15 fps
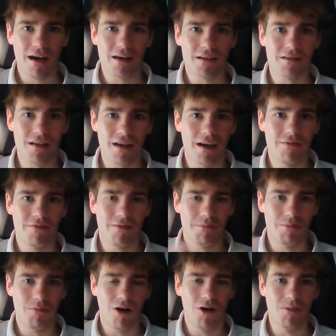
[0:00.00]
actually have
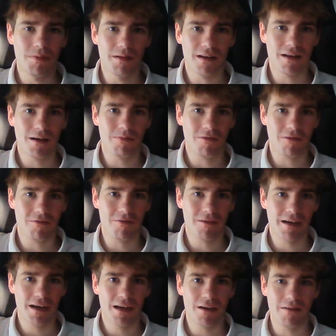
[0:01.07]
open it up for
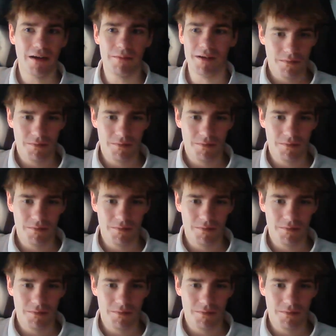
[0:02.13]
free anyway.